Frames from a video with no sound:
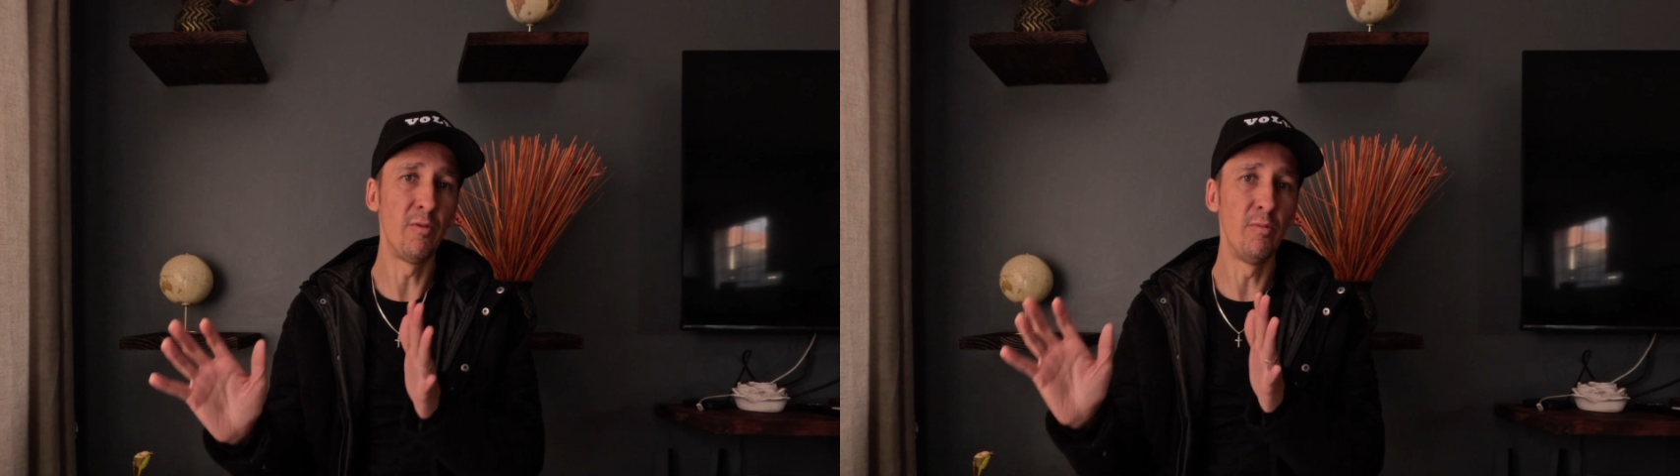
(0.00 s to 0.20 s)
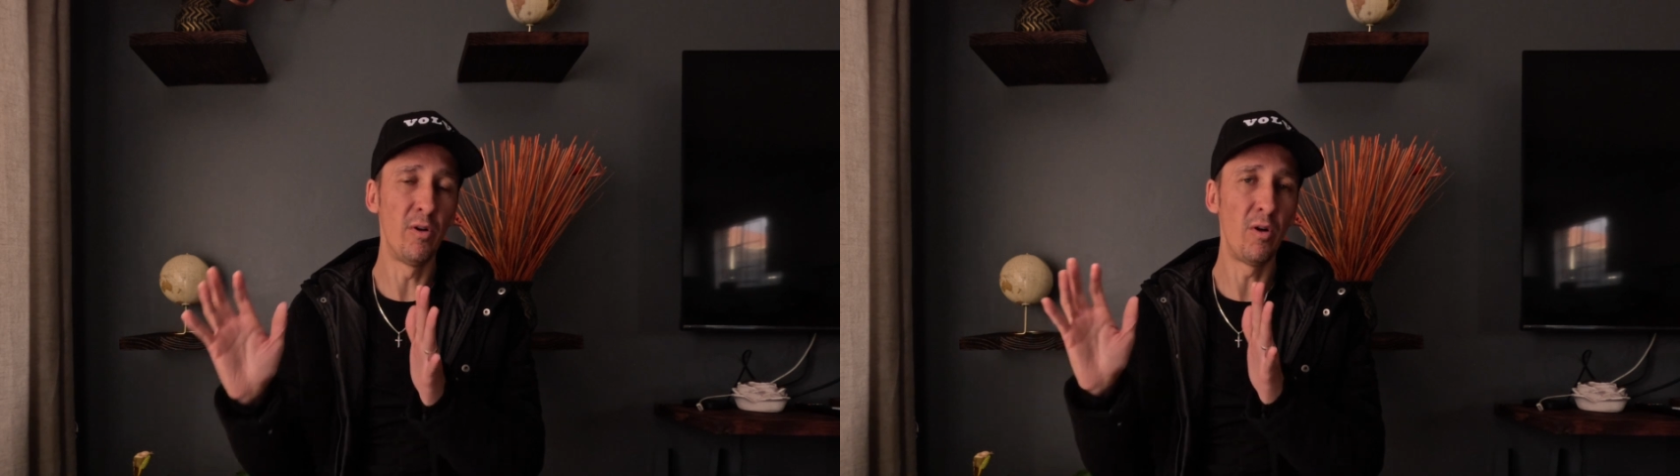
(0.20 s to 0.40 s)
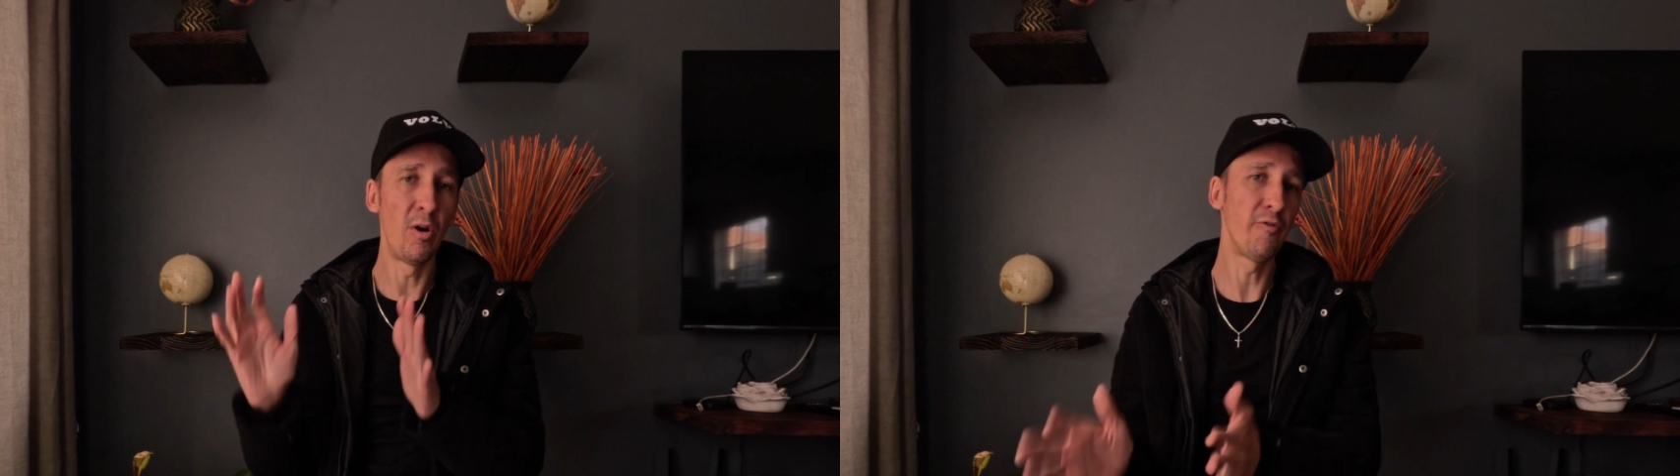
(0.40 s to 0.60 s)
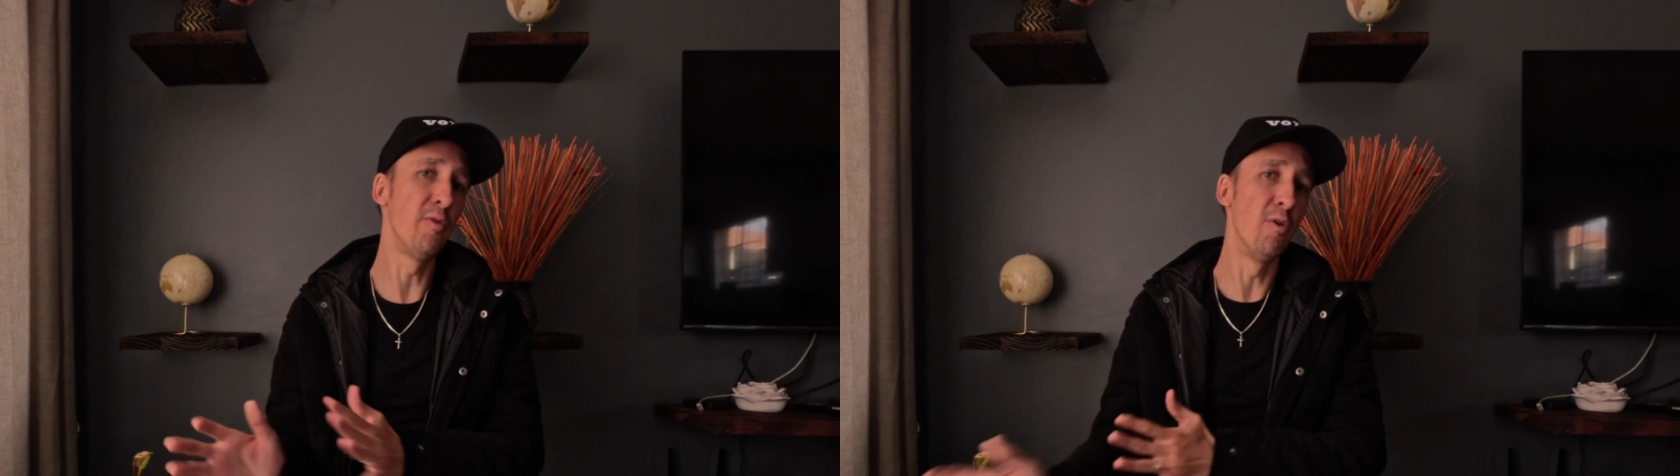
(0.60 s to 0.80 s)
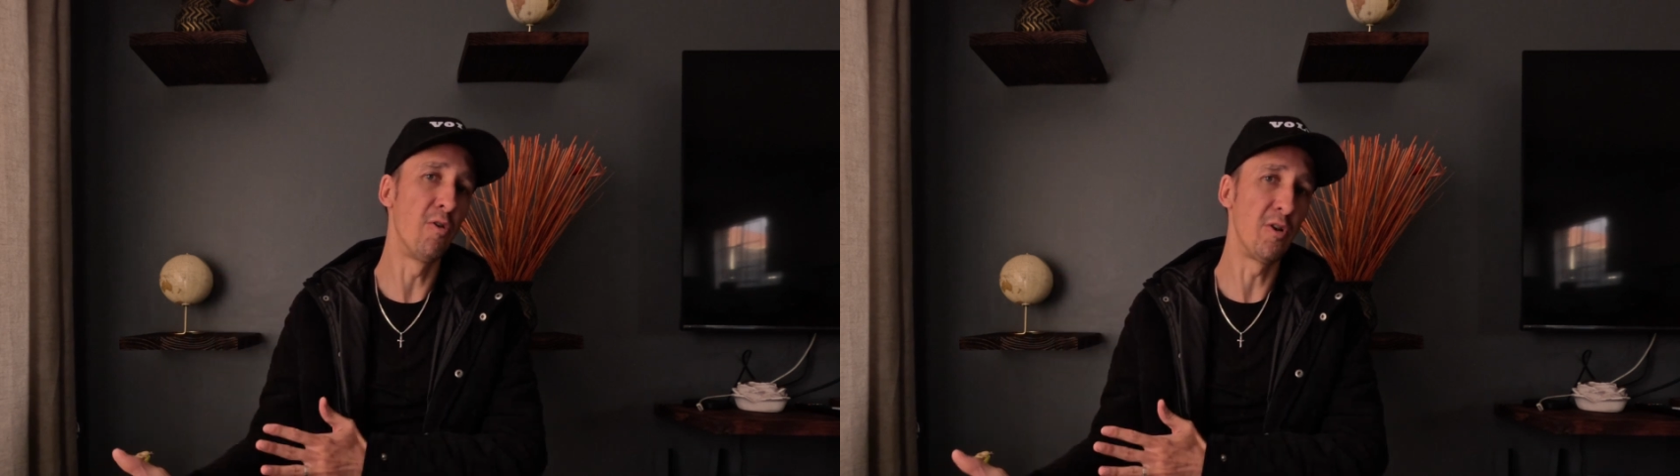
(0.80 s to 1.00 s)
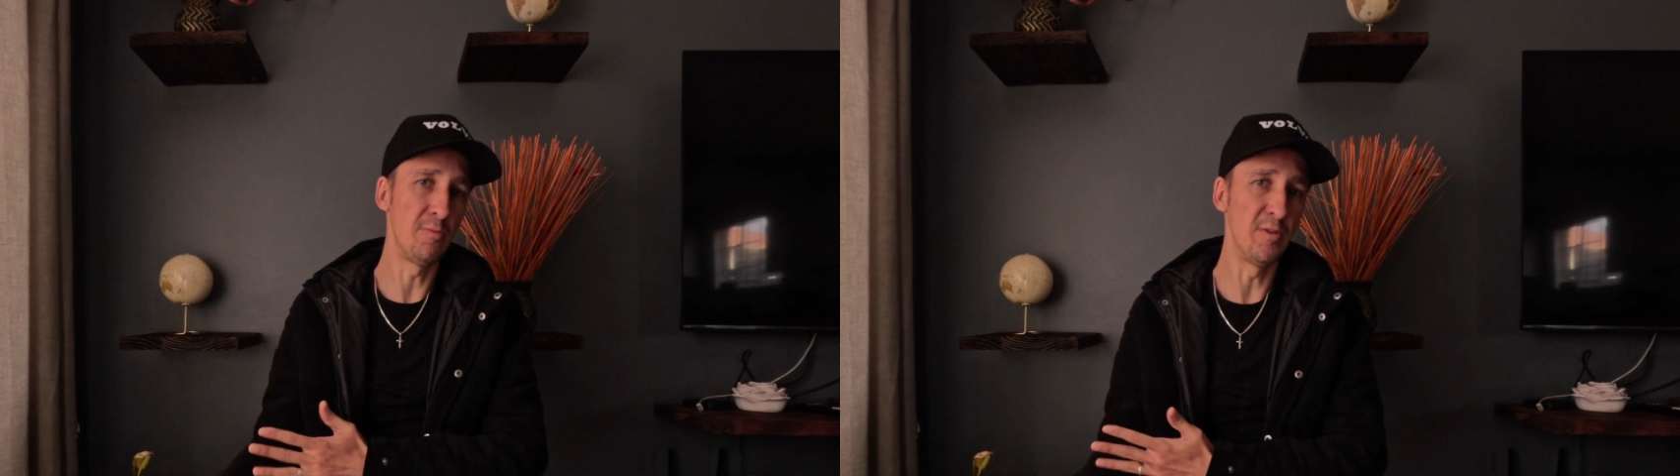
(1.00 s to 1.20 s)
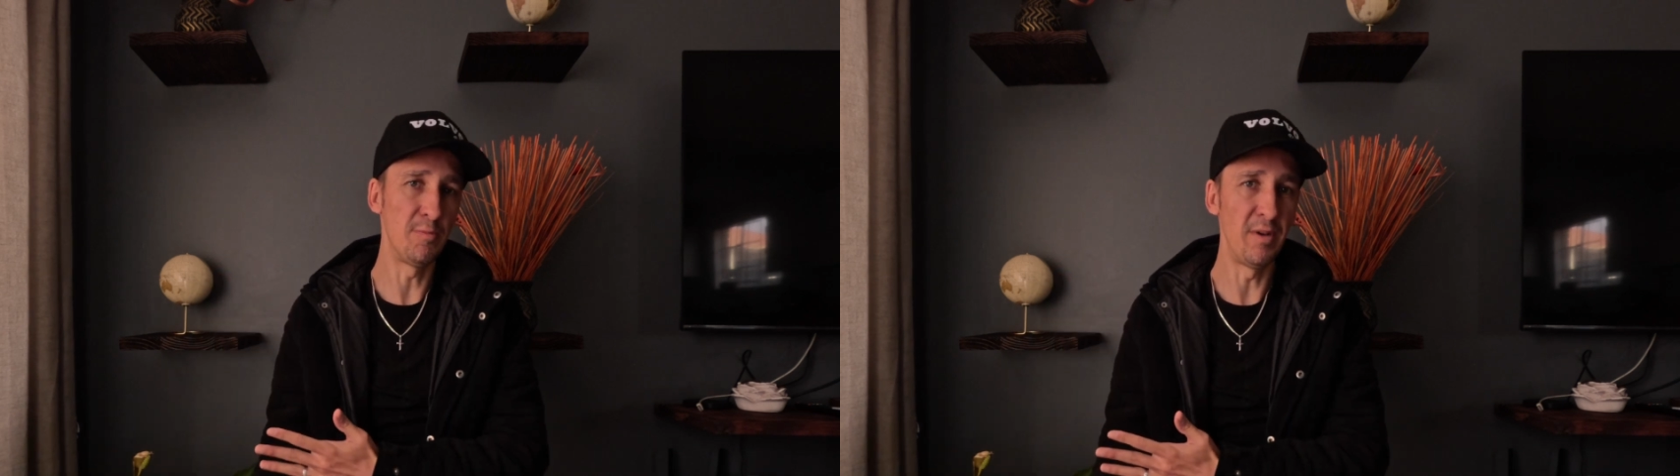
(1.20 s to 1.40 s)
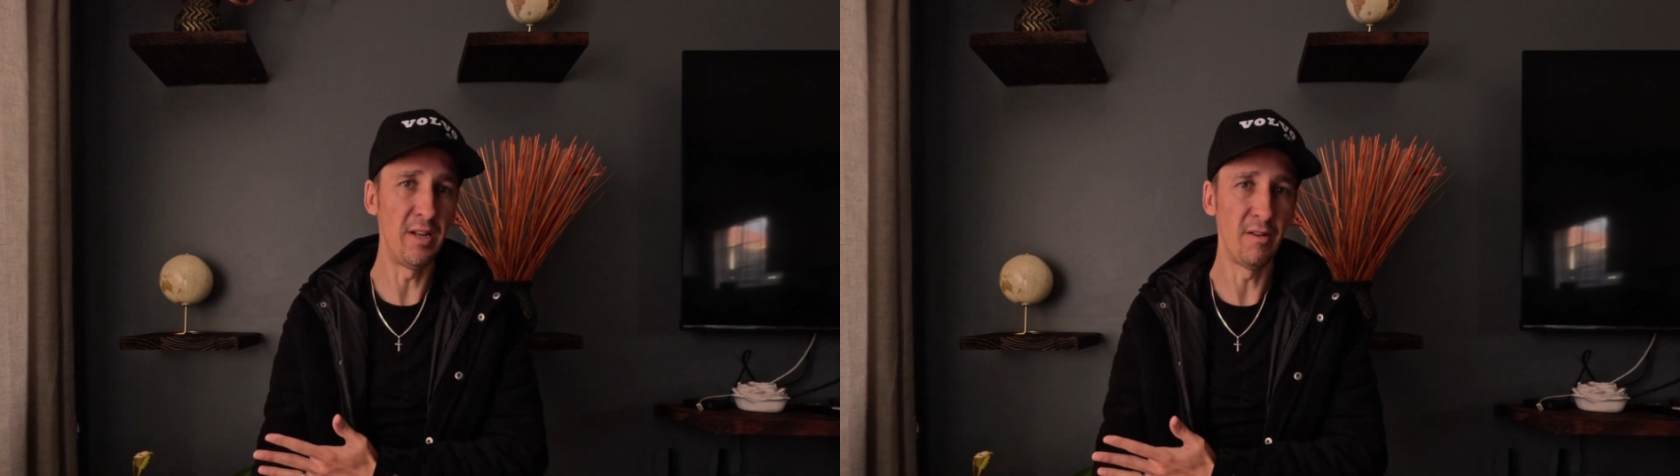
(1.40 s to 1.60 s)
from an aftermarket
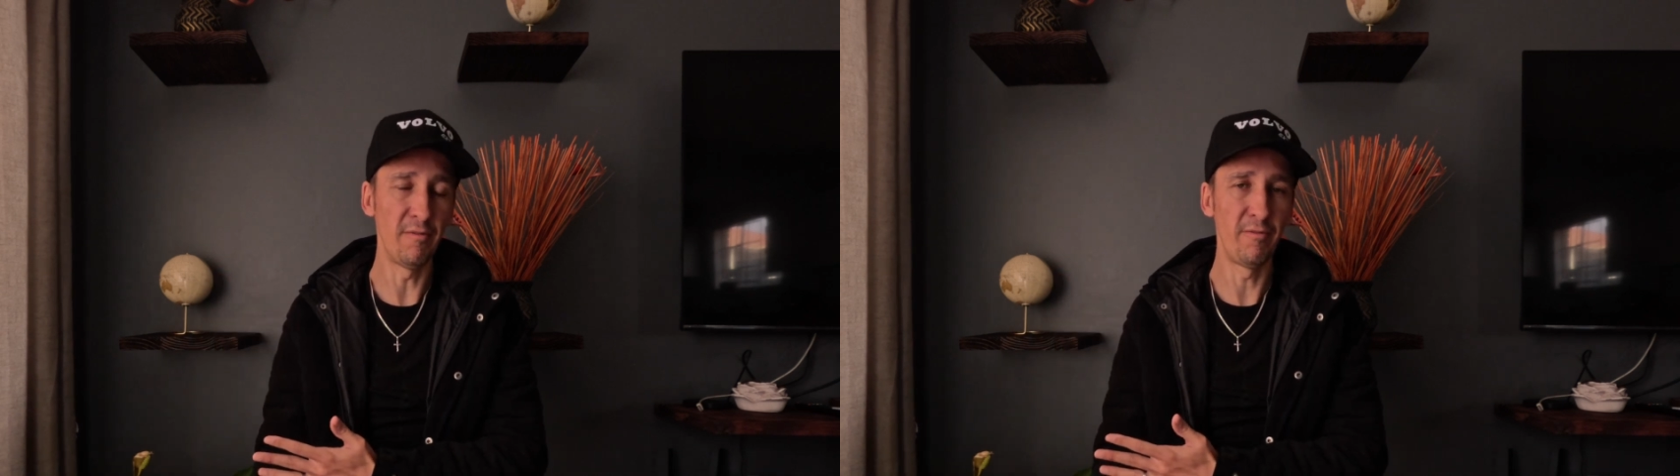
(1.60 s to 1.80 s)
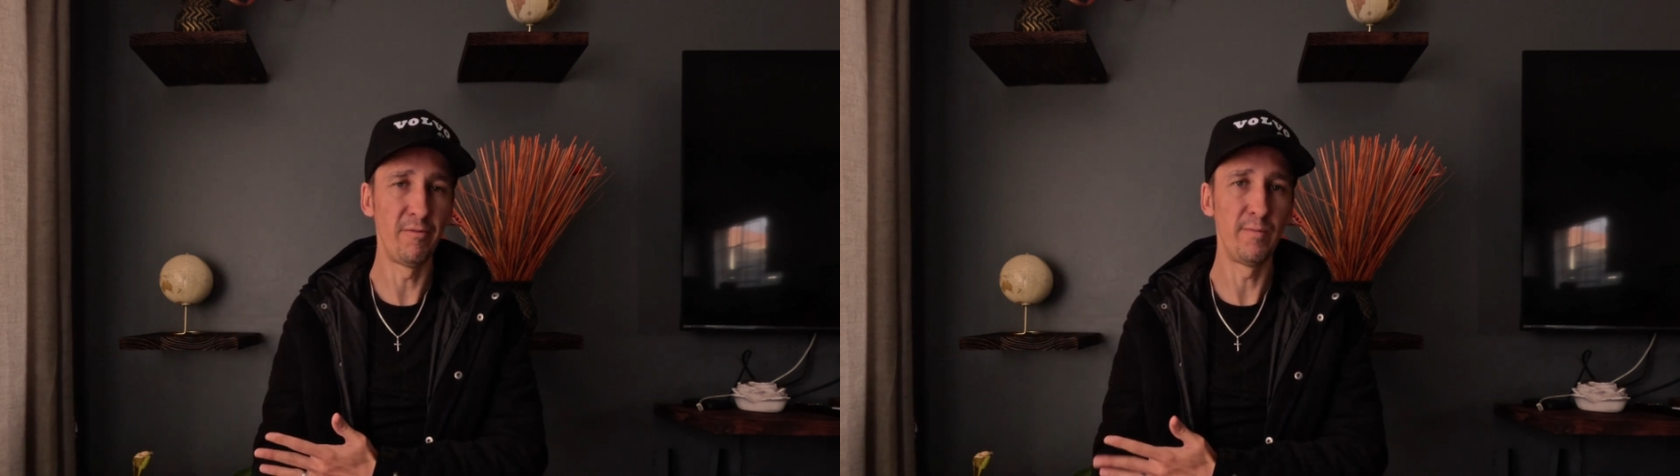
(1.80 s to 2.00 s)
perspective.